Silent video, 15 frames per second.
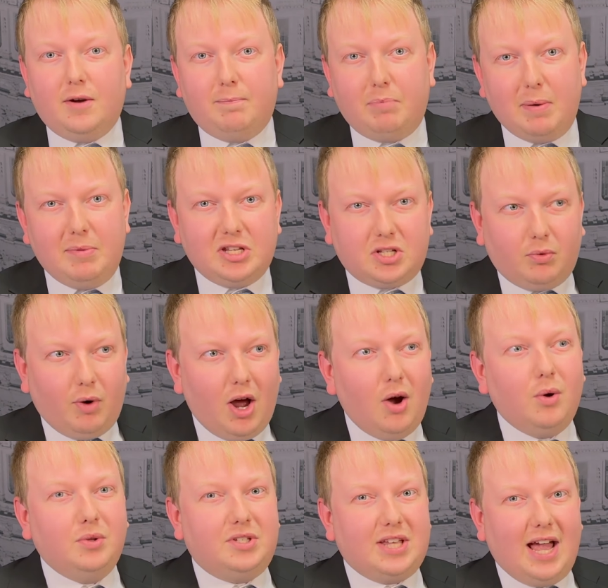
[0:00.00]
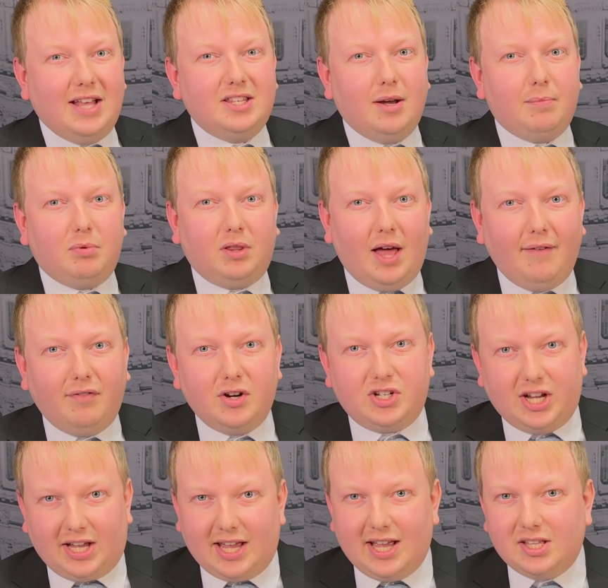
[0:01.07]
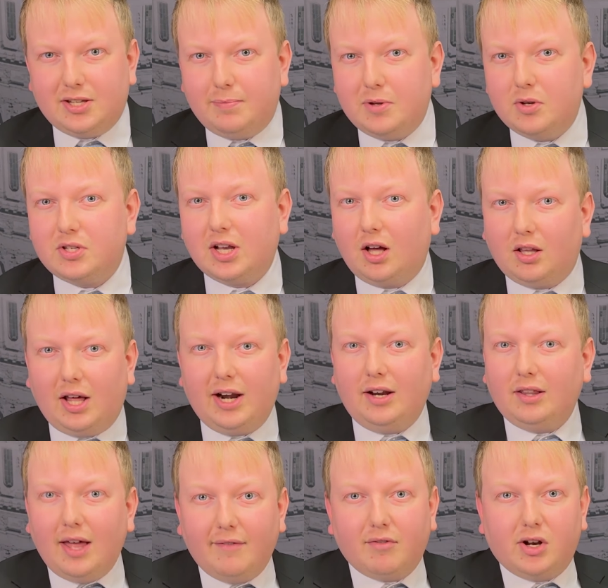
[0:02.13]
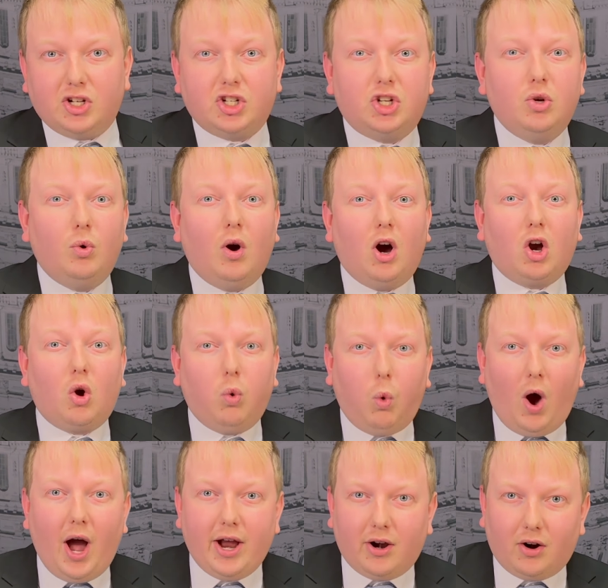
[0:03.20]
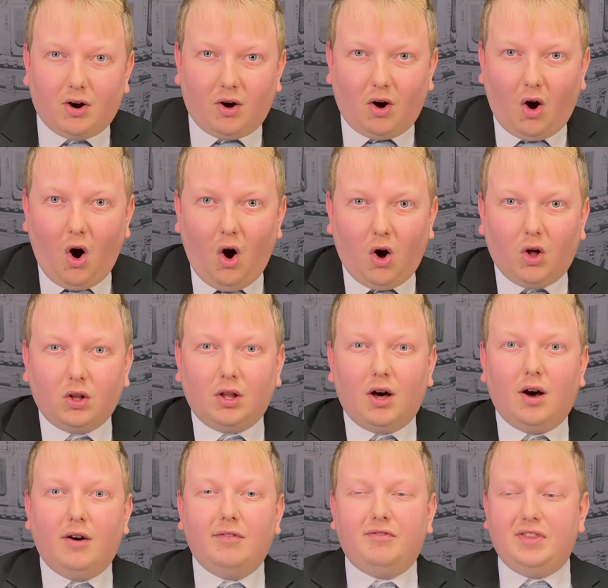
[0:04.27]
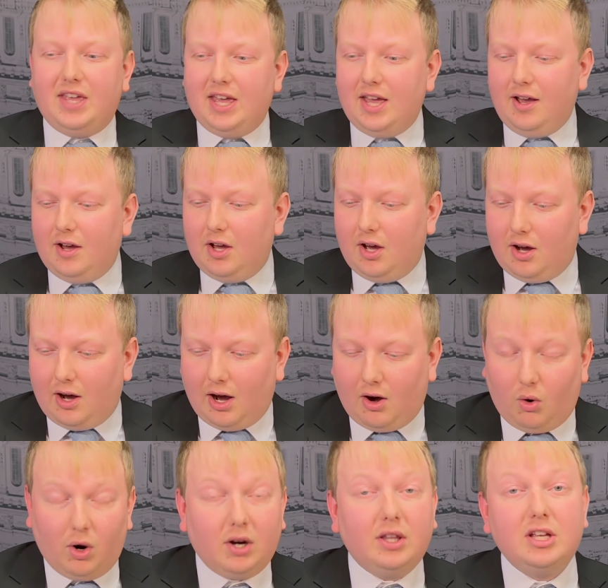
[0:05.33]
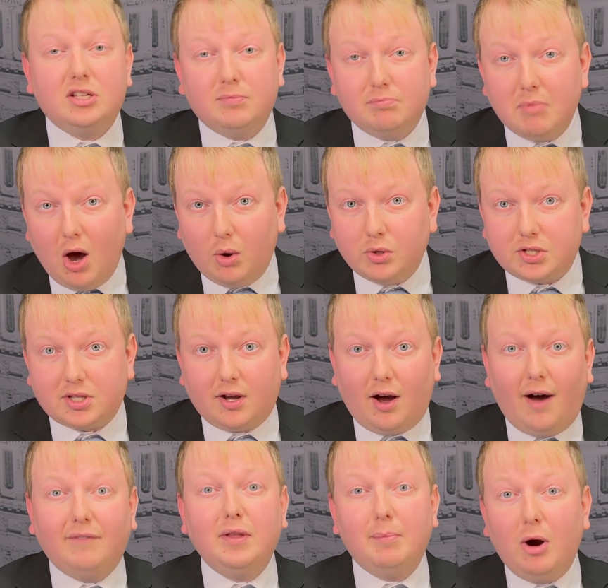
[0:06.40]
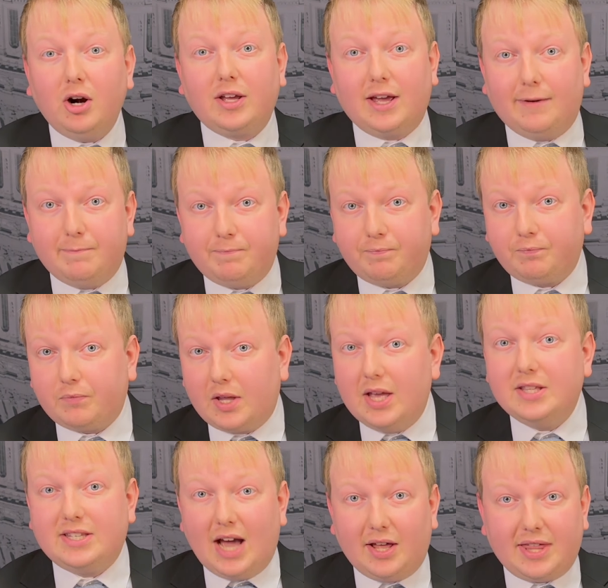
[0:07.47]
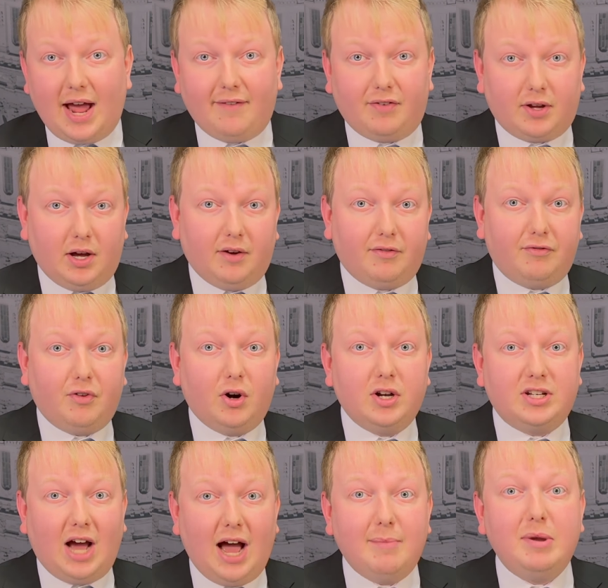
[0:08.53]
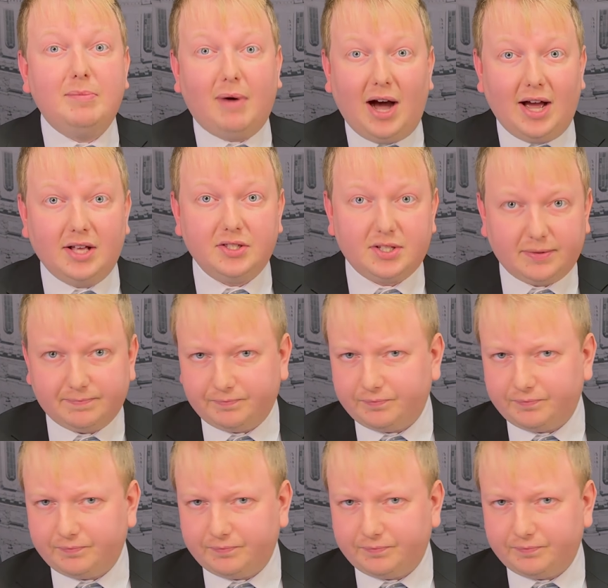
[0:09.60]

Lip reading: But Mr. Rhodes ends up using a lot of leverage to acquire all of the, or at least most of the market in South Africa for diamond mines.